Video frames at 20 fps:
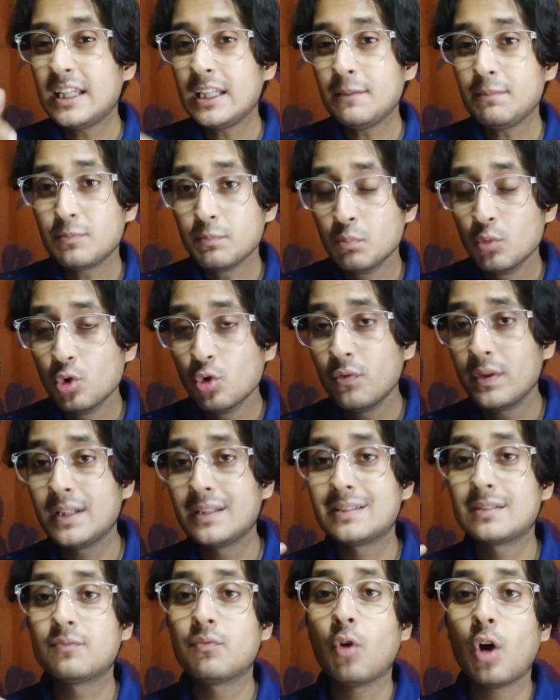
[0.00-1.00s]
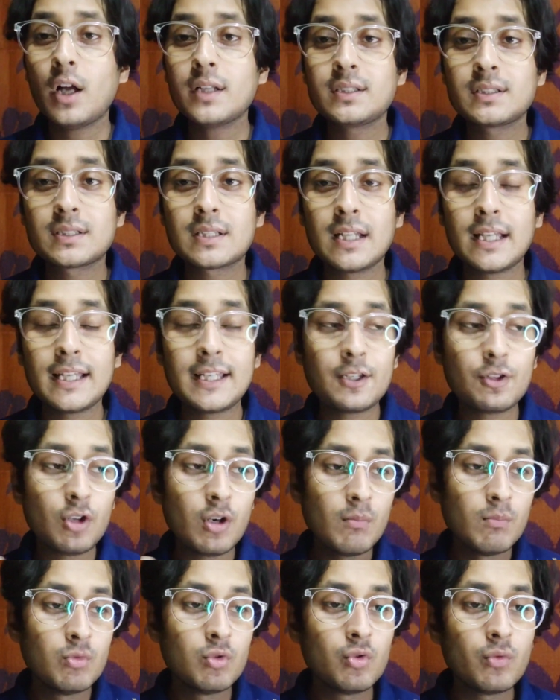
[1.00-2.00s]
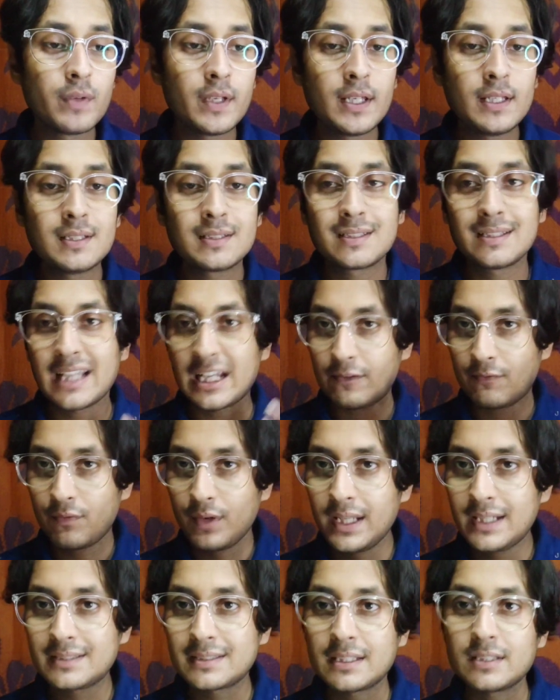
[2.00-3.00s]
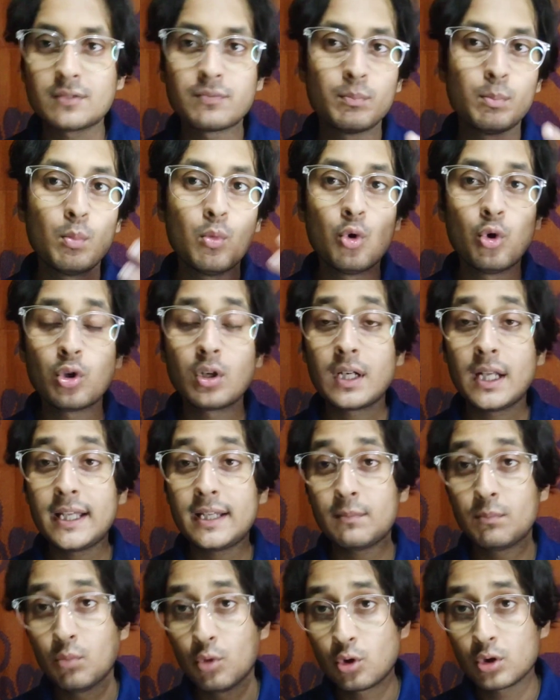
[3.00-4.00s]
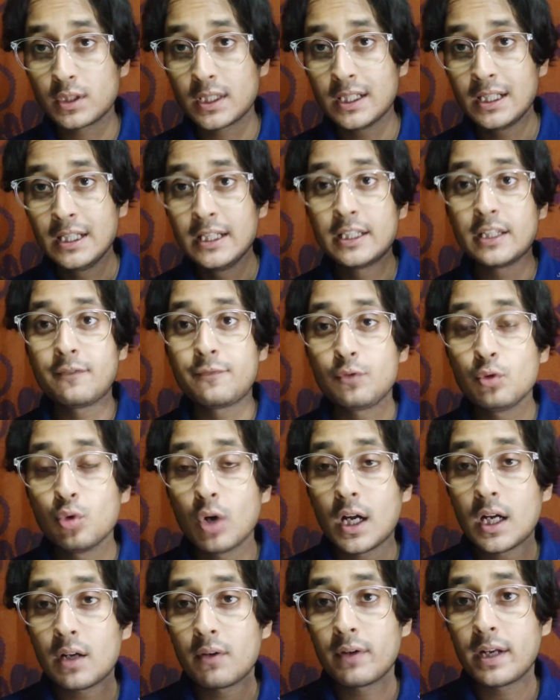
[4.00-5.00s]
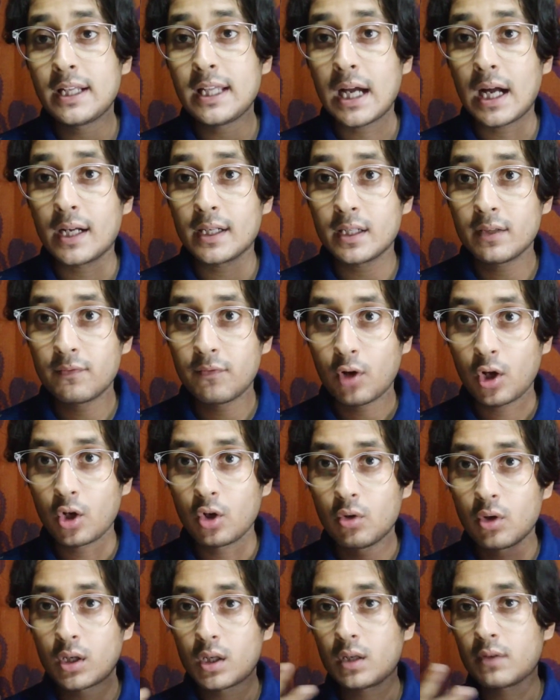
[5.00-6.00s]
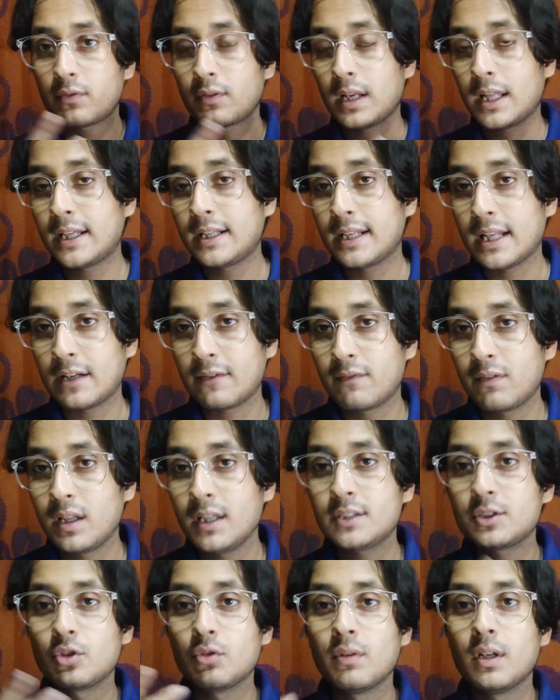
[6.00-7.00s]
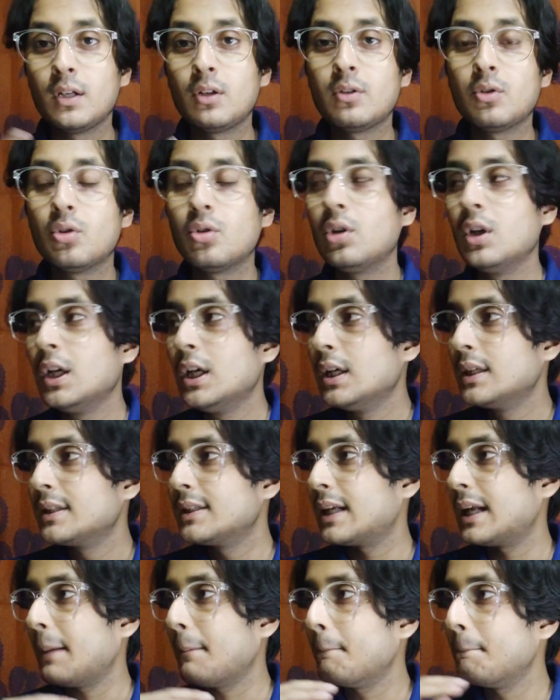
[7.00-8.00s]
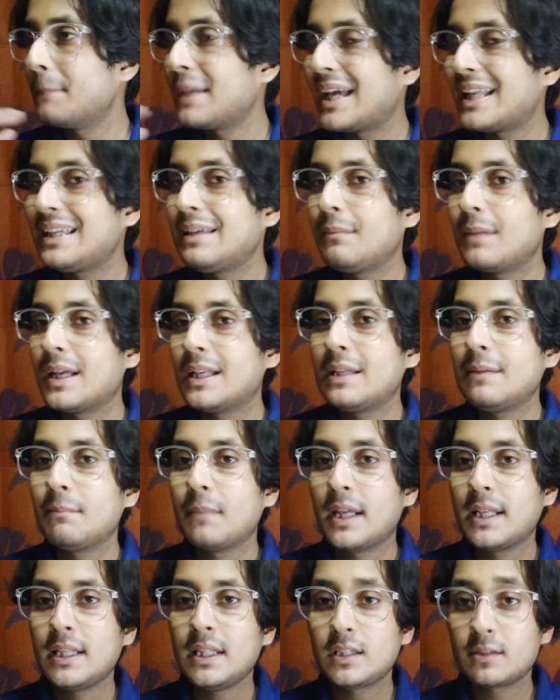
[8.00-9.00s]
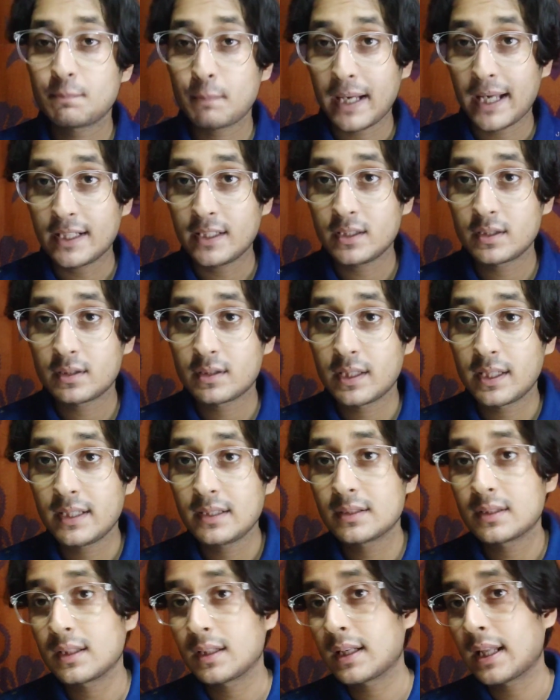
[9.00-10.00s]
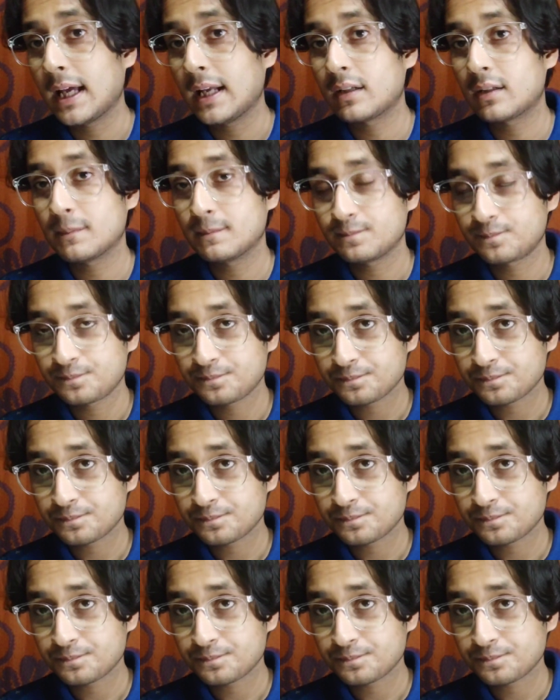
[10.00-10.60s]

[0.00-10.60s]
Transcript: See movies, watch like you know movies. Netflix is more like more than if you are a very ardent follower of like Netflix, you will know there are many, many, many Spanish things in that